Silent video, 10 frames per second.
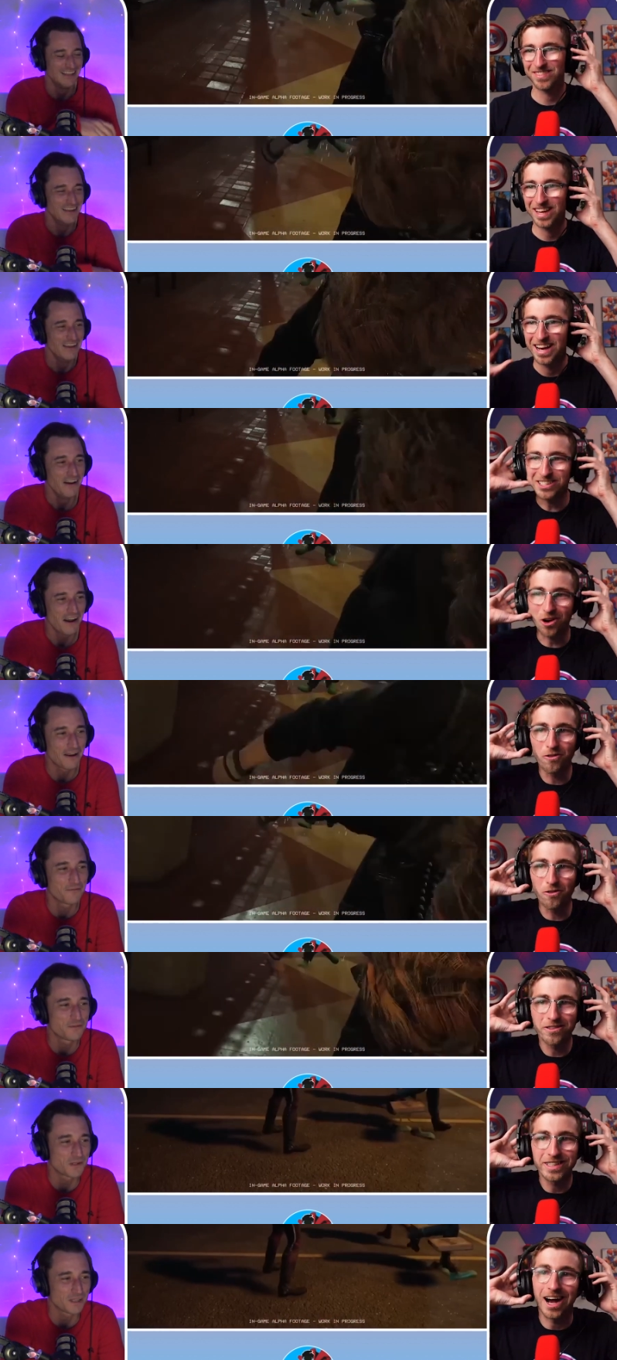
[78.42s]
Speaker 1: It's just
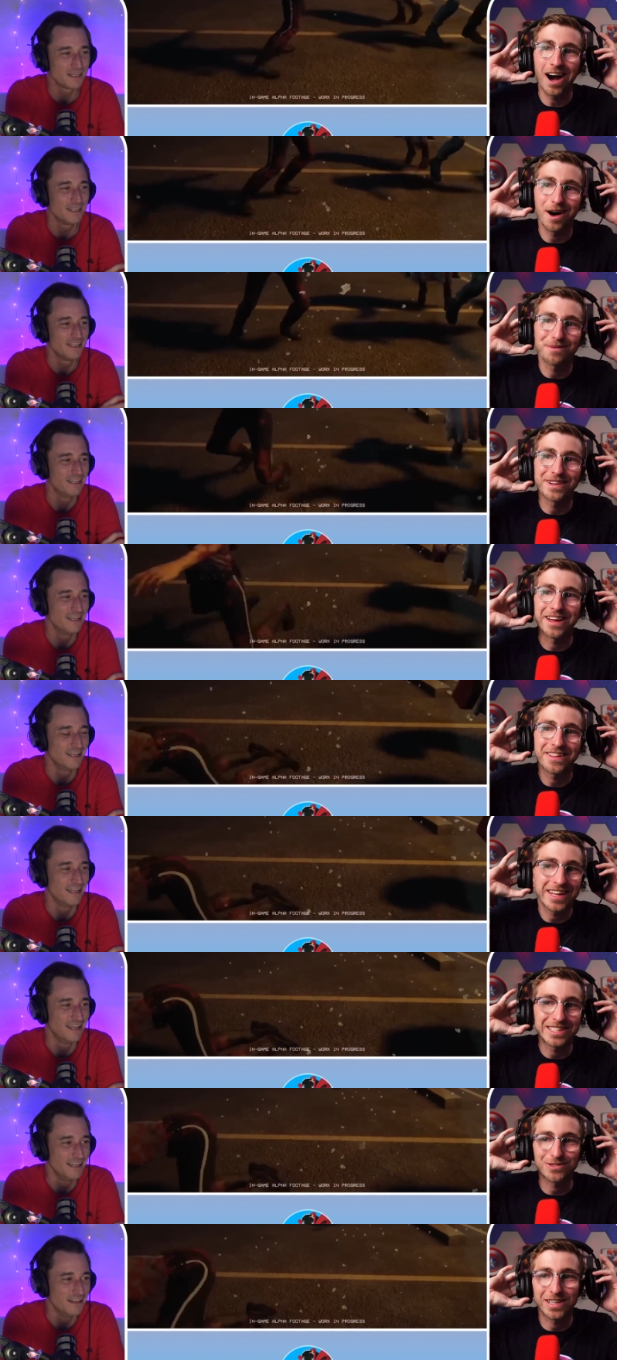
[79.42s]
over feel... the top, and I think
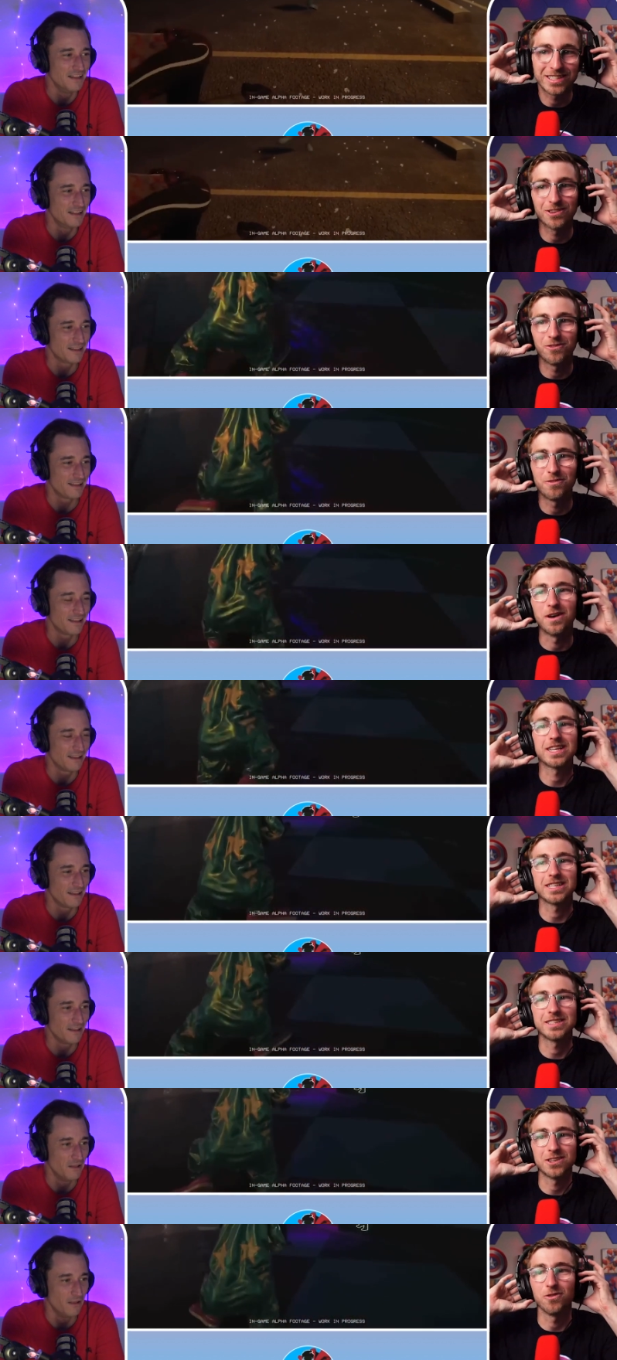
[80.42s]
that's why it's so funny
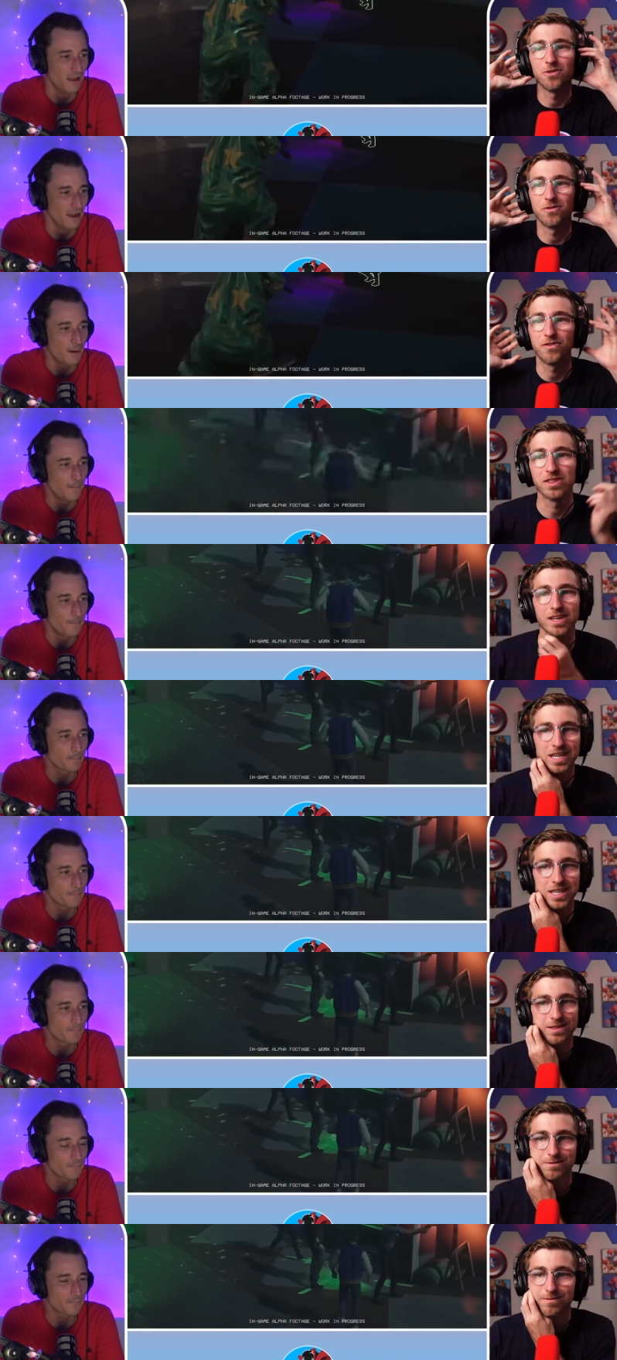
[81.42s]
and so fun
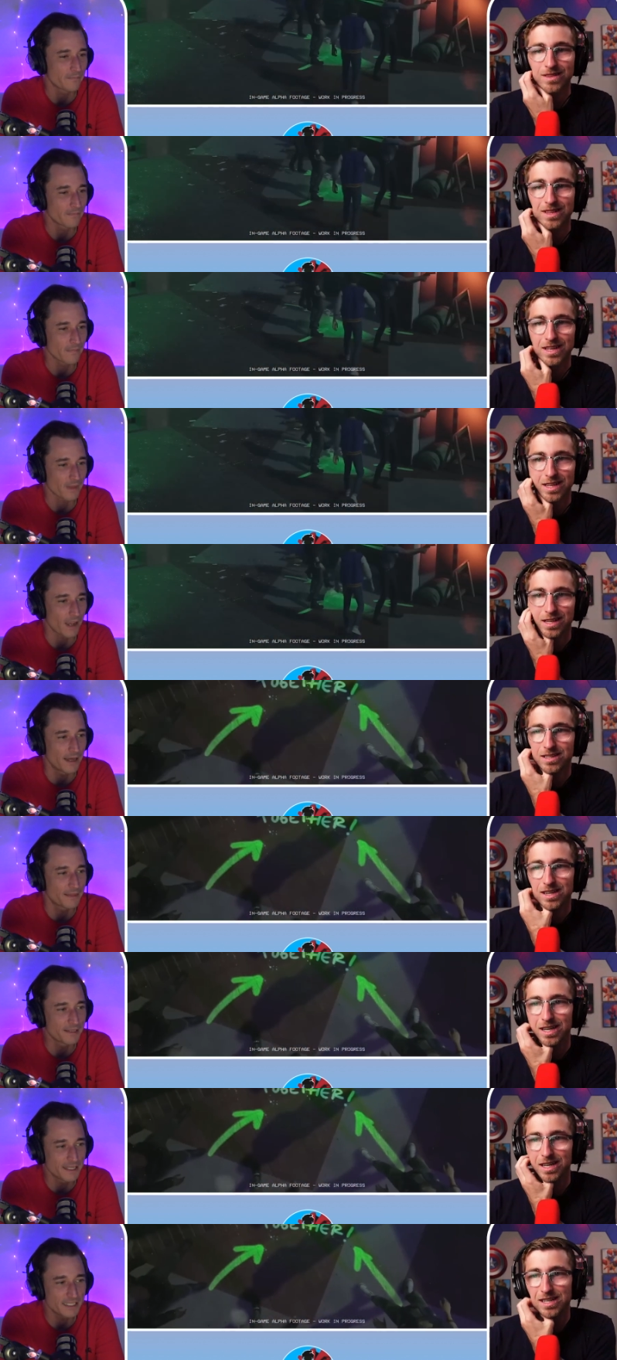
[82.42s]
looking.
Speaker 2: I
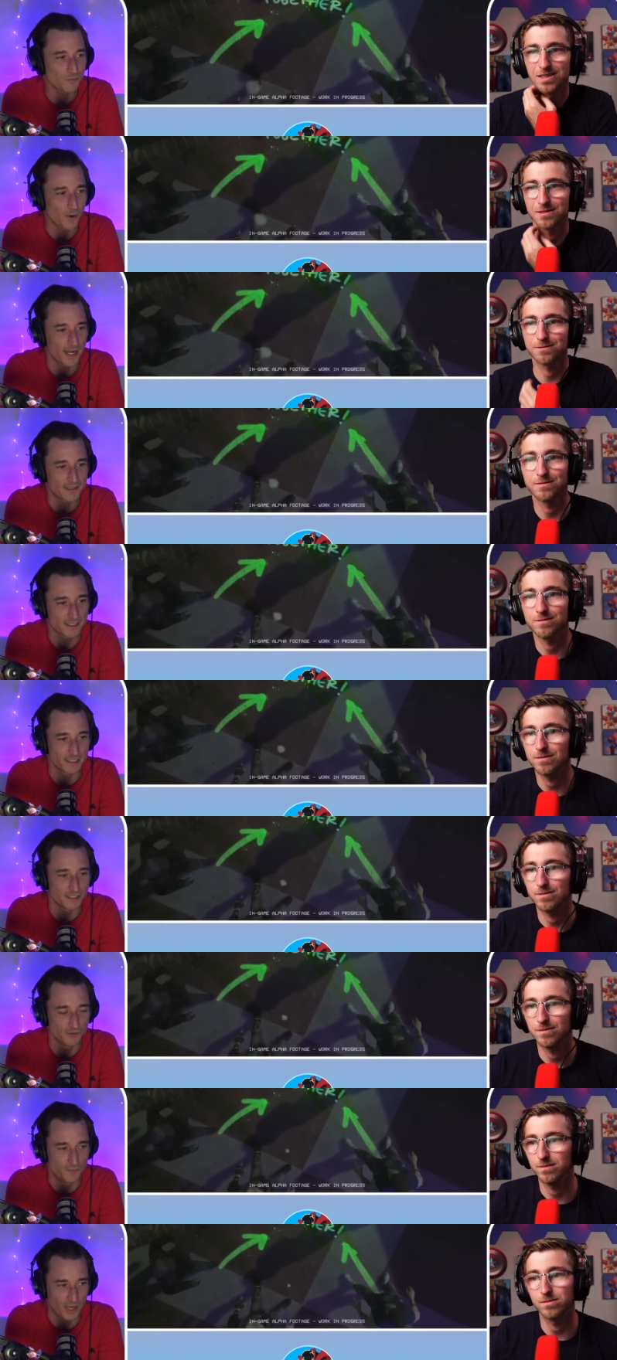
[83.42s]
think that's why it's gonna
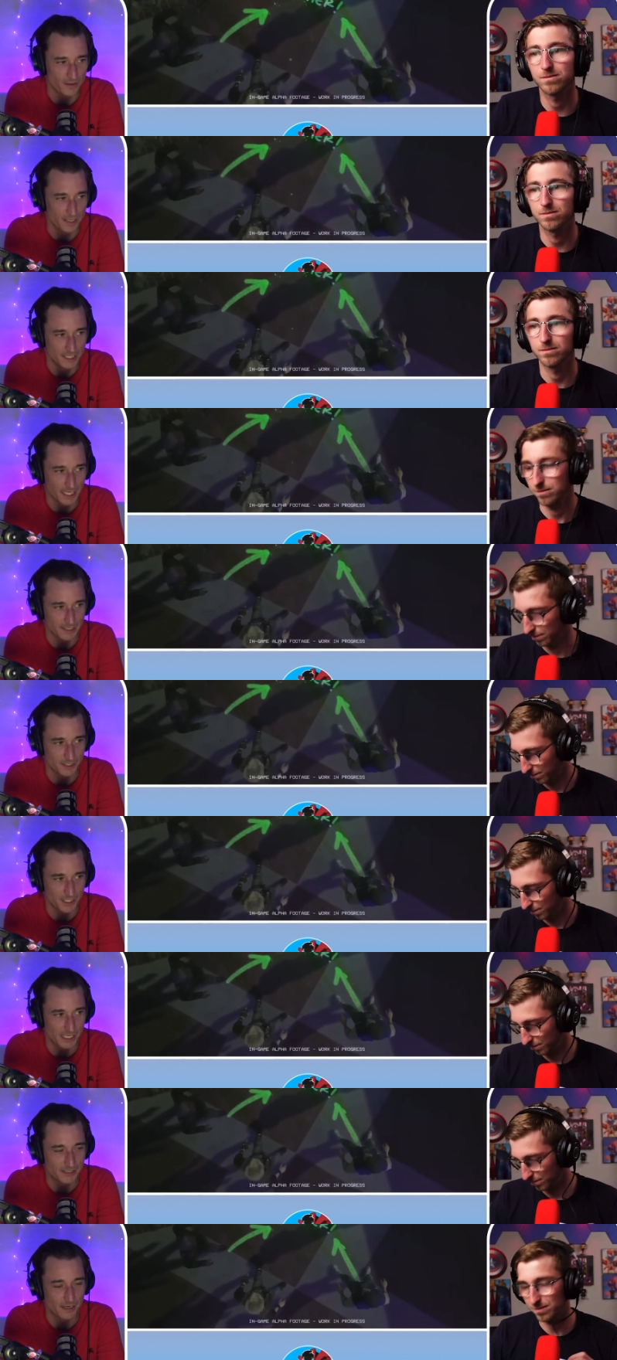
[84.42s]
do better than Texas
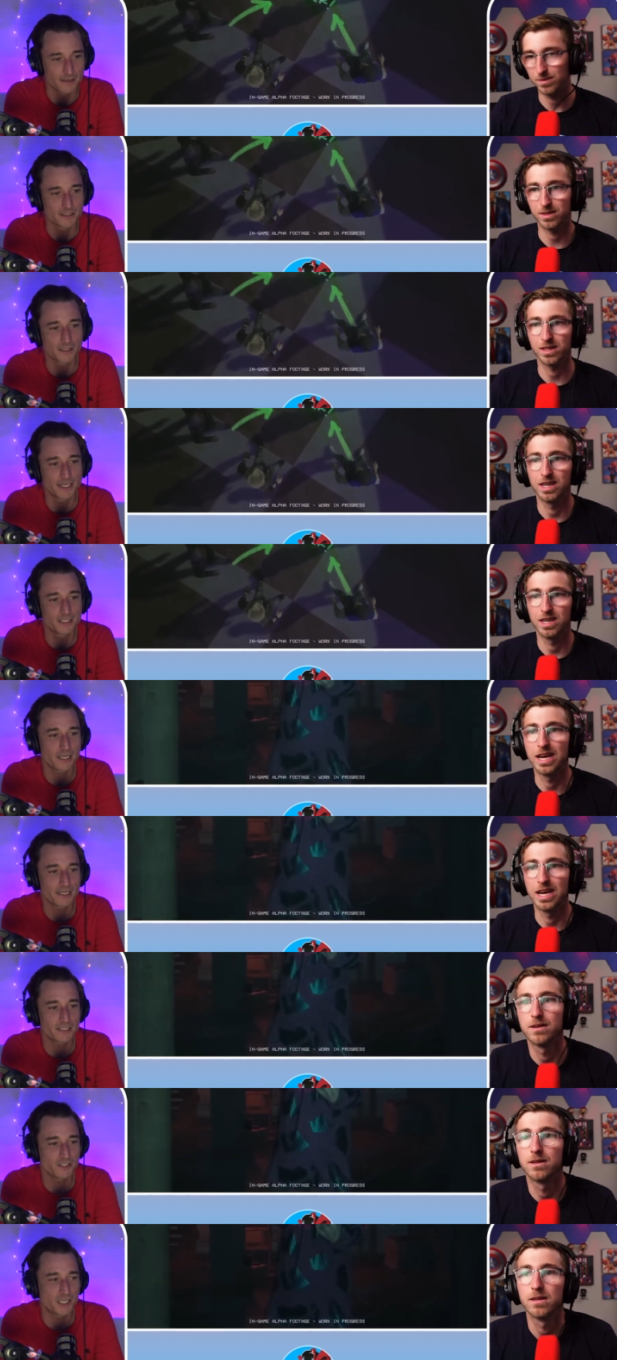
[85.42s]
Chainsaw, because like yeah.
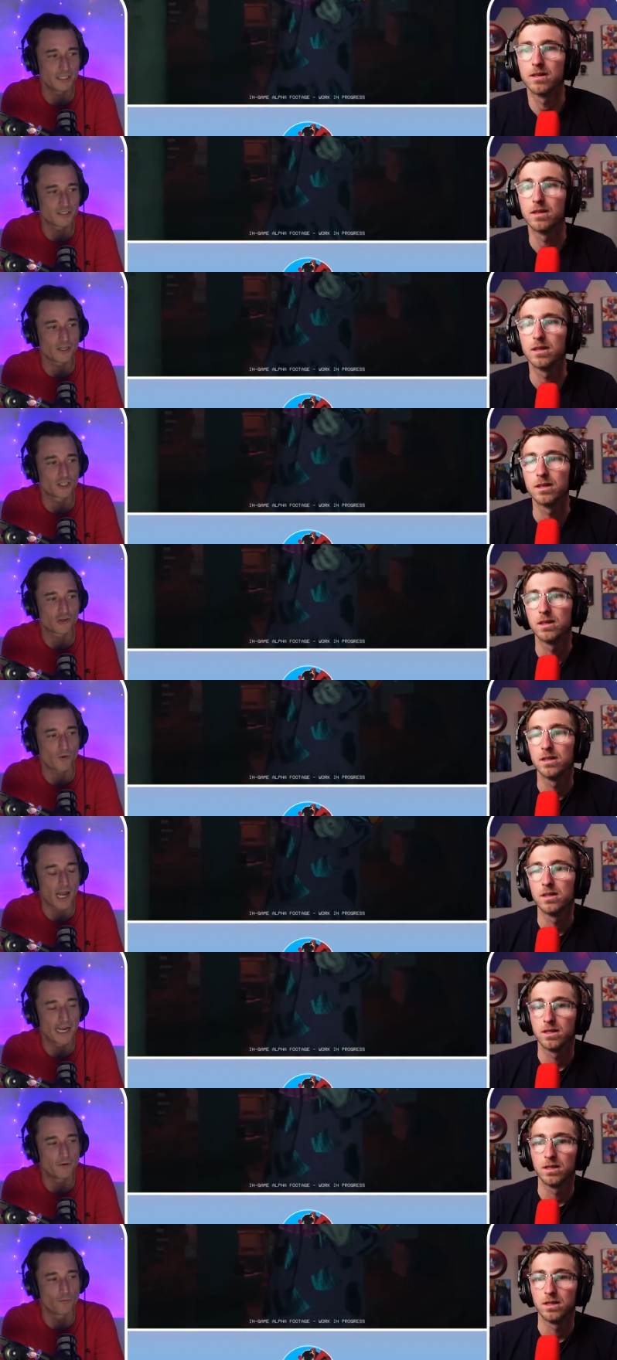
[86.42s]
Texas Chainsaw
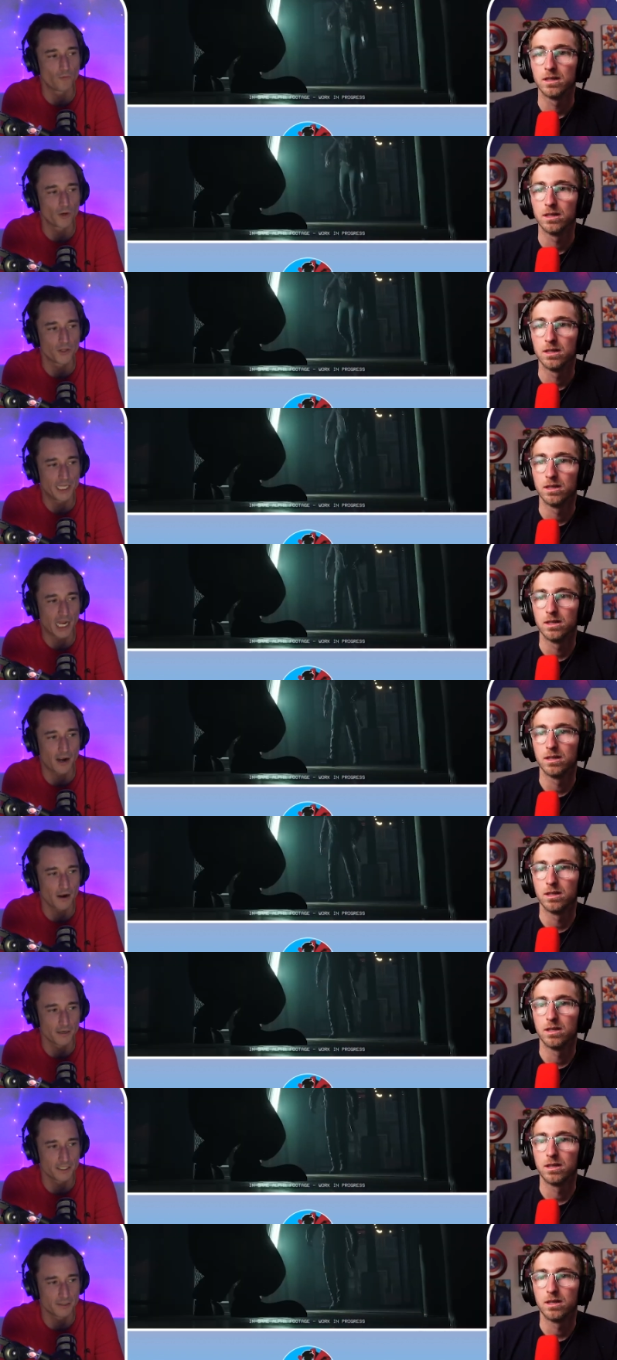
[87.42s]
tried really
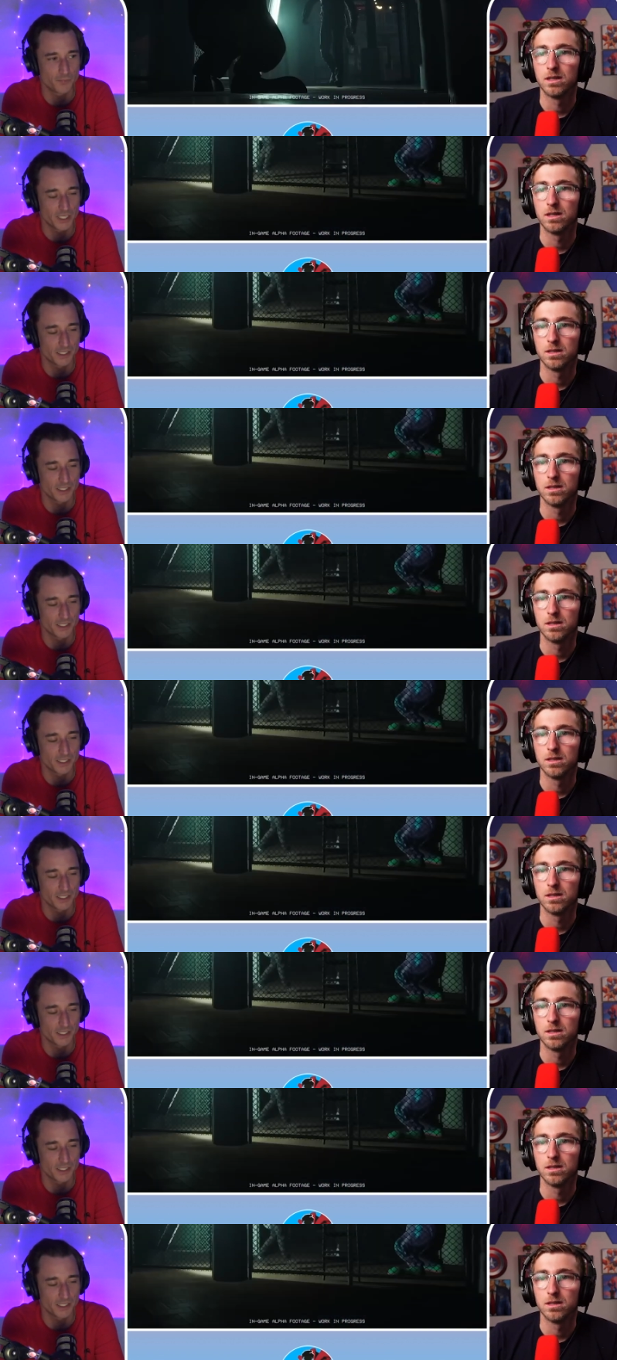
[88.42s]
hard to be